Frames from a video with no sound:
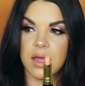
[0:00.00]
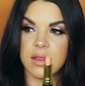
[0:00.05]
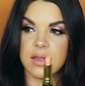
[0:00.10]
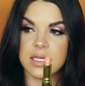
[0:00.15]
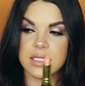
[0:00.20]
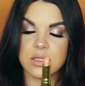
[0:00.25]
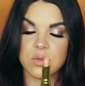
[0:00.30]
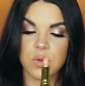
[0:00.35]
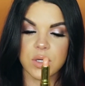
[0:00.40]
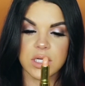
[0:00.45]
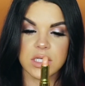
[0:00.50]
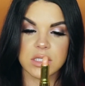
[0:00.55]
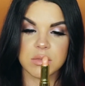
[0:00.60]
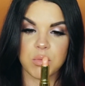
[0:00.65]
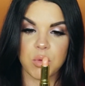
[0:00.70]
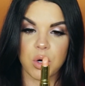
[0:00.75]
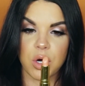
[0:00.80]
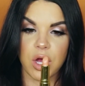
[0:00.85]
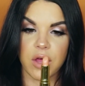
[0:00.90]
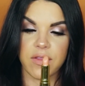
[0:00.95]
This one is
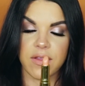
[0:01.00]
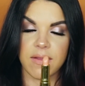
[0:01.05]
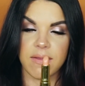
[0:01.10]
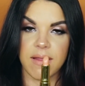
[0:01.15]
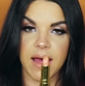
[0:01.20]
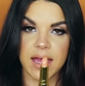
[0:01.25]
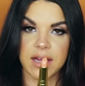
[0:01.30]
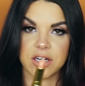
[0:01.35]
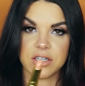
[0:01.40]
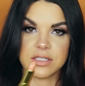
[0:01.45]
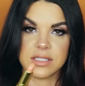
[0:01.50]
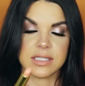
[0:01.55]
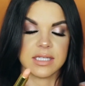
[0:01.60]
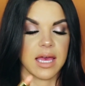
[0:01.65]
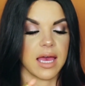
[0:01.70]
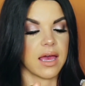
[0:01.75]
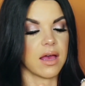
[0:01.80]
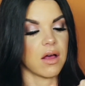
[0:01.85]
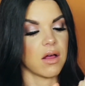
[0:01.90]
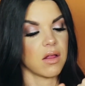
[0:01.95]
more on the lighter
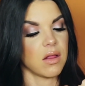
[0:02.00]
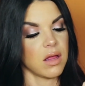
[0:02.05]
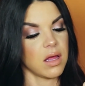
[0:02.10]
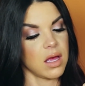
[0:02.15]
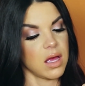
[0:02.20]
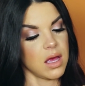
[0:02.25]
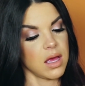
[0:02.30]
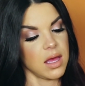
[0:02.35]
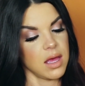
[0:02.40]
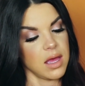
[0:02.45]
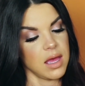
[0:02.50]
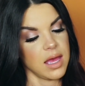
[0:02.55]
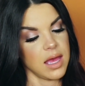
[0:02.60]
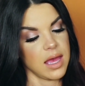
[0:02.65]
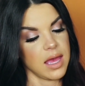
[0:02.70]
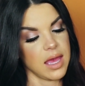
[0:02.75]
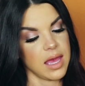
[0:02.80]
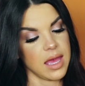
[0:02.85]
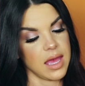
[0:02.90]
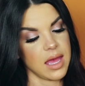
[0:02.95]
scale.
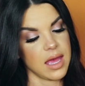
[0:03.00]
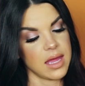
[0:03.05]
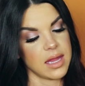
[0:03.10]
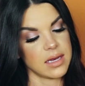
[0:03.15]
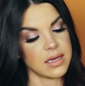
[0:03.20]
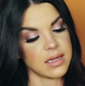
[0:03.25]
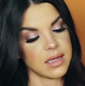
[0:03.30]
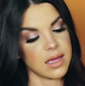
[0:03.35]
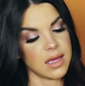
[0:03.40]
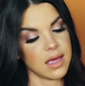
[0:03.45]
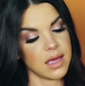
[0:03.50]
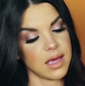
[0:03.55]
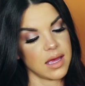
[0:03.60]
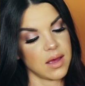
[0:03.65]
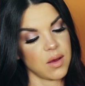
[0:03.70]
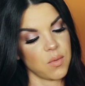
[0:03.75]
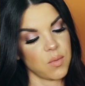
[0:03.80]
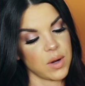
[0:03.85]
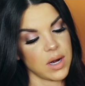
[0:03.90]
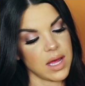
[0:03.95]
And
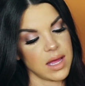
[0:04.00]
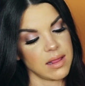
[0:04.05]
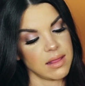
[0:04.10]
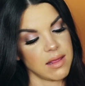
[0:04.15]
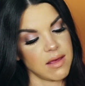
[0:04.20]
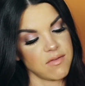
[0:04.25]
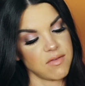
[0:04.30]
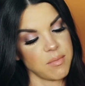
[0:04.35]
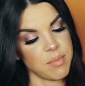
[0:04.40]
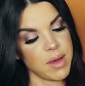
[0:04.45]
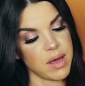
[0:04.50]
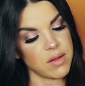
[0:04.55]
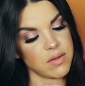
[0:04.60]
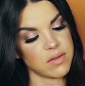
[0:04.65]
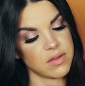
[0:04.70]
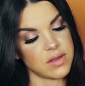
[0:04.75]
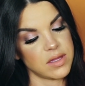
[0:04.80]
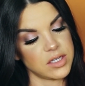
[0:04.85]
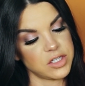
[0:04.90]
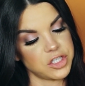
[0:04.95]
what I love
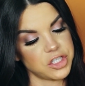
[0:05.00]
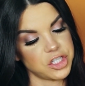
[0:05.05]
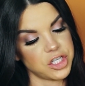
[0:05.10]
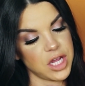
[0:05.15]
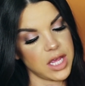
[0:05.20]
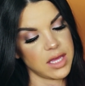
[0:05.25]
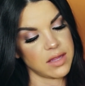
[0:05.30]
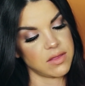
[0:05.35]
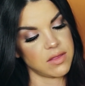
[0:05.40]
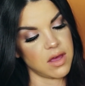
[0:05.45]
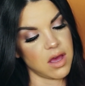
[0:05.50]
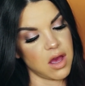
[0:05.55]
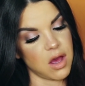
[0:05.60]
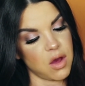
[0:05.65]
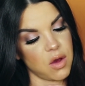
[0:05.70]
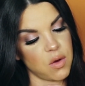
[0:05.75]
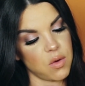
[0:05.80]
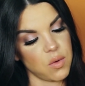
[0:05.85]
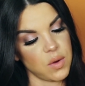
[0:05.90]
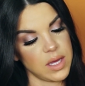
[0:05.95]
about this shade
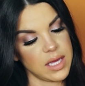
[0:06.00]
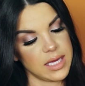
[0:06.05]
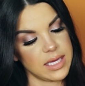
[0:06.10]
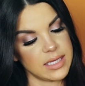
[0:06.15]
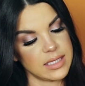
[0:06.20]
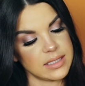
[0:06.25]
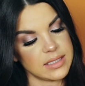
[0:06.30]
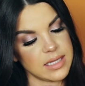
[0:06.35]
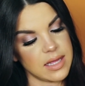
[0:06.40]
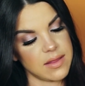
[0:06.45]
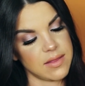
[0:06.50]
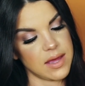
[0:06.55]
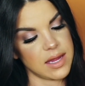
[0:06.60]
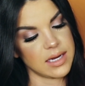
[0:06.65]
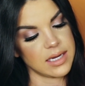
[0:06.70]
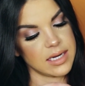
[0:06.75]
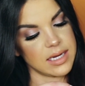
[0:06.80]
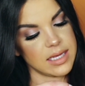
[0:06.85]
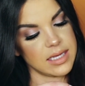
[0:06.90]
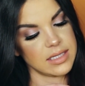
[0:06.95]
though is
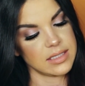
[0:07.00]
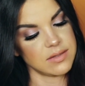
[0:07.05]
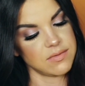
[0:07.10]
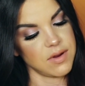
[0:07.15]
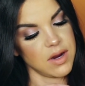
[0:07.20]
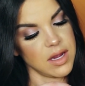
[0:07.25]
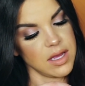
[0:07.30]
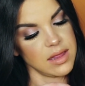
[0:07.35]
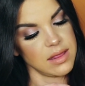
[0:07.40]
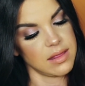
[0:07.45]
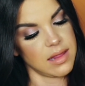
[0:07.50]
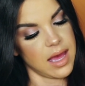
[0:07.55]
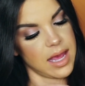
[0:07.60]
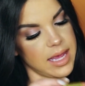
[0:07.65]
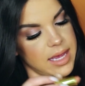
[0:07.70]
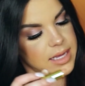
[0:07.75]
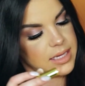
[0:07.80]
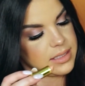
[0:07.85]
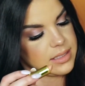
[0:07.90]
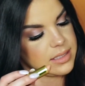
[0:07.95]
that it is very
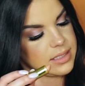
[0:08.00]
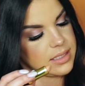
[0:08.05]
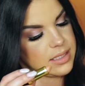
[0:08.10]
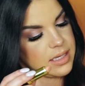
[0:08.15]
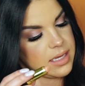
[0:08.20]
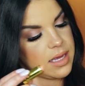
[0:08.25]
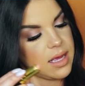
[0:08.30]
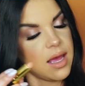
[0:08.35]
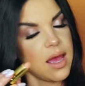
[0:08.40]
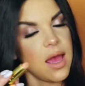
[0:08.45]
light,